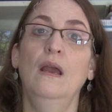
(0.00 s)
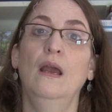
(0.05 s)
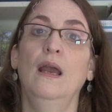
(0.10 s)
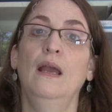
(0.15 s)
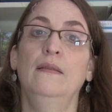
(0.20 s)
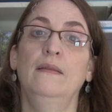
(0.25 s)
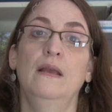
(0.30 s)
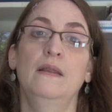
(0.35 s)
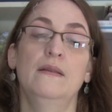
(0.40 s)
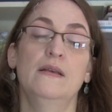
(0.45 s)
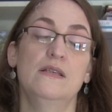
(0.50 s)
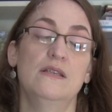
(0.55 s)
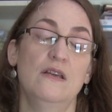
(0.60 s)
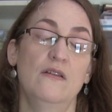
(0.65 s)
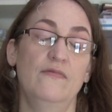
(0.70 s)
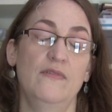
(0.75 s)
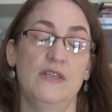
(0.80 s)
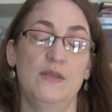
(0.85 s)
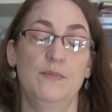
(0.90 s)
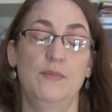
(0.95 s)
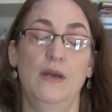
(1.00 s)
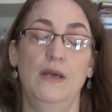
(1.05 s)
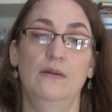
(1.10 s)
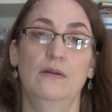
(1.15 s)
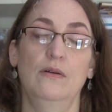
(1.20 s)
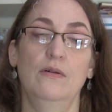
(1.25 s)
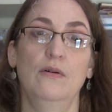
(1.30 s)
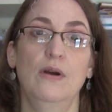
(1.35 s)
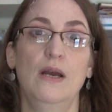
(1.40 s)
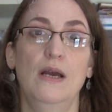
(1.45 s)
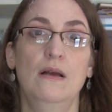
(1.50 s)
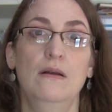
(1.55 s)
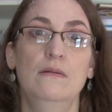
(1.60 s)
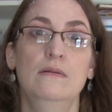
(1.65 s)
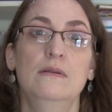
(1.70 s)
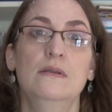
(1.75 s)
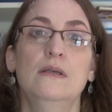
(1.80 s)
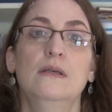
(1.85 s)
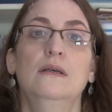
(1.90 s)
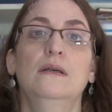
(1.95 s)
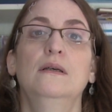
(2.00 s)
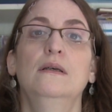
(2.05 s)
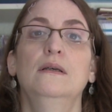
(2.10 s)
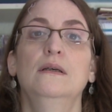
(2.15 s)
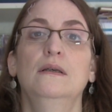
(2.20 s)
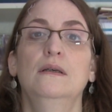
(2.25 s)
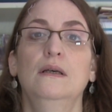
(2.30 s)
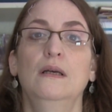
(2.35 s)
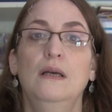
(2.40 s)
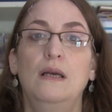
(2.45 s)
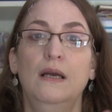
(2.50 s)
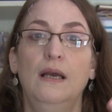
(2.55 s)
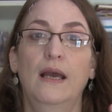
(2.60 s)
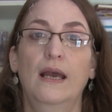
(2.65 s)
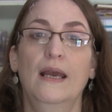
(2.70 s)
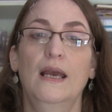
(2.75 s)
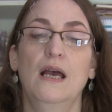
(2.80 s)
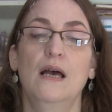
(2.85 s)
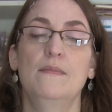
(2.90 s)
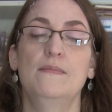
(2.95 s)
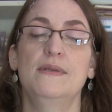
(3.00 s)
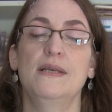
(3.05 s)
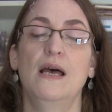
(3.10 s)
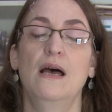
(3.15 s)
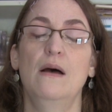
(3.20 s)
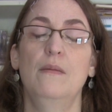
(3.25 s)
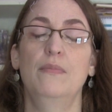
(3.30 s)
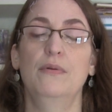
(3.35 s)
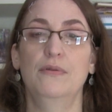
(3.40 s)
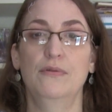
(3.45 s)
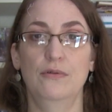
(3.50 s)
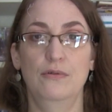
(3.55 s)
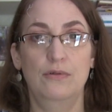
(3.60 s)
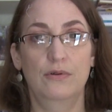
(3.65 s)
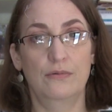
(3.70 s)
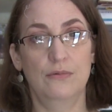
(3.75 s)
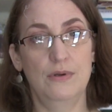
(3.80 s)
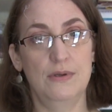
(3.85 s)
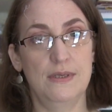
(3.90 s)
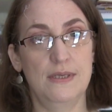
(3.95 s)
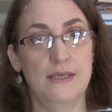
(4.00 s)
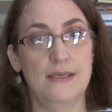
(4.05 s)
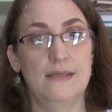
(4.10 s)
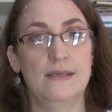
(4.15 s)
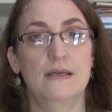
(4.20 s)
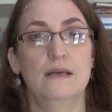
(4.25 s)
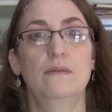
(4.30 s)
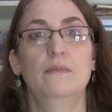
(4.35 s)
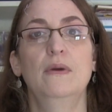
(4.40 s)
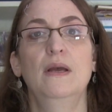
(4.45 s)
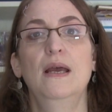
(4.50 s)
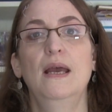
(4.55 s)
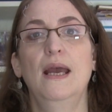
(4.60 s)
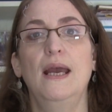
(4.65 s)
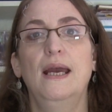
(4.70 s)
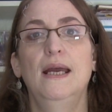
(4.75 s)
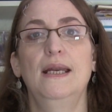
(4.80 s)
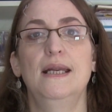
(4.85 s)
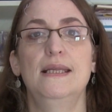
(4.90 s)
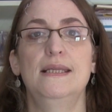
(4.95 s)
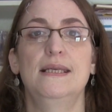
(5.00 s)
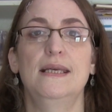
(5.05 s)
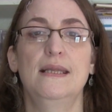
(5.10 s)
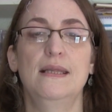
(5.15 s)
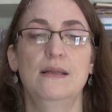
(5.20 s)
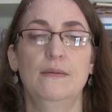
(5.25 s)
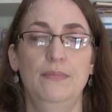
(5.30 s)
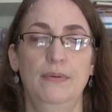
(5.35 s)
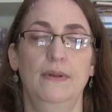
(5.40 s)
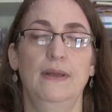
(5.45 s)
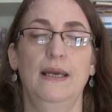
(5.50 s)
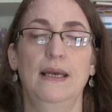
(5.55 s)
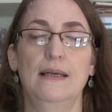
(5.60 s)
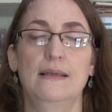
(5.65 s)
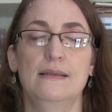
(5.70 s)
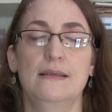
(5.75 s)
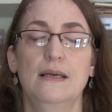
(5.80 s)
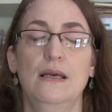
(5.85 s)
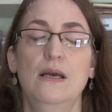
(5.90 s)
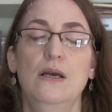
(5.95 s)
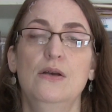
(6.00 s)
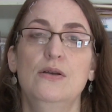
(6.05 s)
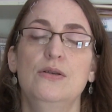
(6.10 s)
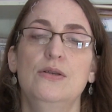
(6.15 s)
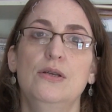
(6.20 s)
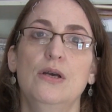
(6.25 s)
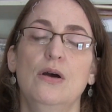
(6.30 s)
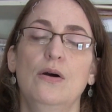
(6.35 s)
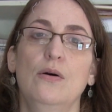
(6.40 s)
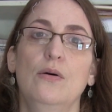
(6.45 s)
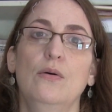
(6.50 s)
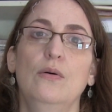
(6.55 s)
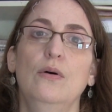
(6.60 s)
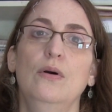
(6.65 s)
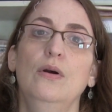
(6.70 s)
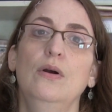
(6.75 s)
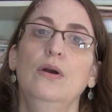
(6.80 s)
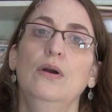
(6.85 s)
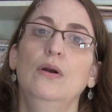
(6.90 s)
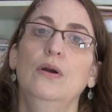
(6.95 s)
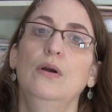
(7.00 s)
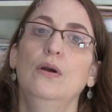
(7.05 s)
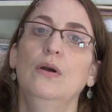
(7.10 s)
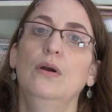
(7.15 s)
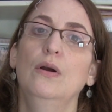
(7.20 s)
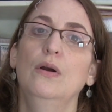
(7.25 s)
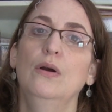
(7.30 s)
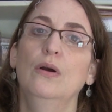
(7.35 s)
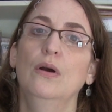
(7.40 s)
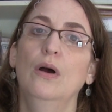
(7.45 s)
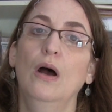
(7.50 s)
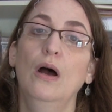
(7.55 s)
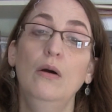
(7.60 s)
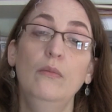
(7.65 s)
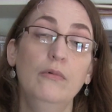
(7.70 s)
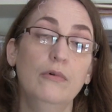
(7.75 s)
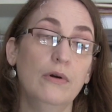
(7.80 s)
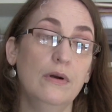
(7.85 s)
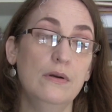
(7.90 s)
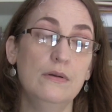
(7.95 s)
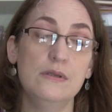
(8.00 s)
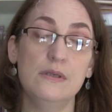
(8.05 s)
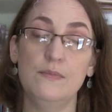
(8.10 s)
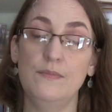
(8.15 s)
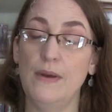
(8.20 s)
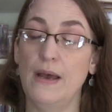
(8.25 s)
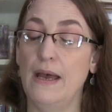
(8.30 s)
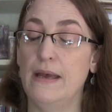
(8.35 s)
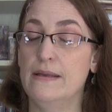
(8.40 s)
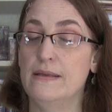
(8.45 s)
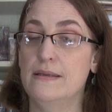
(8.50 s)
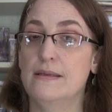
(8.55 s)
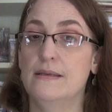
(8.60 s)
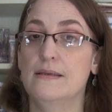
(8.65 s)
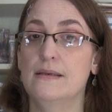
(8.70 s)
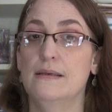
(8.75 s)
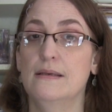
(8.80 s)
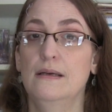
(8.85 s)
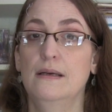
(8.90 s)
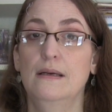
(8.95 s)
And then the stuff that's planted on the ground, it comes up through the root system and it's in the plant. So homegrown's best.